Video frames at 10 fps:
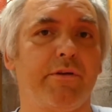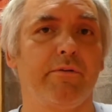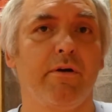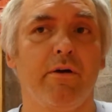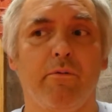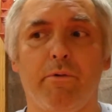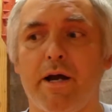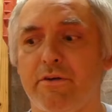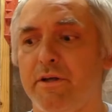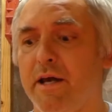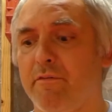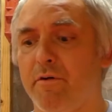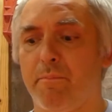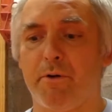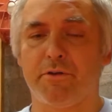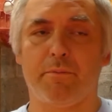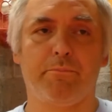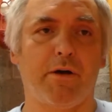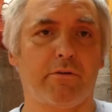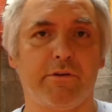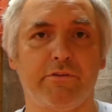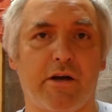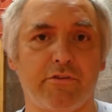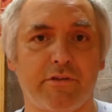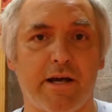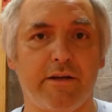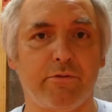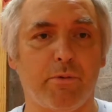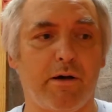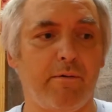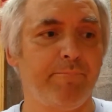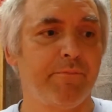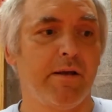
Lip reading: And we actually have a bunch of ducklings outside as well.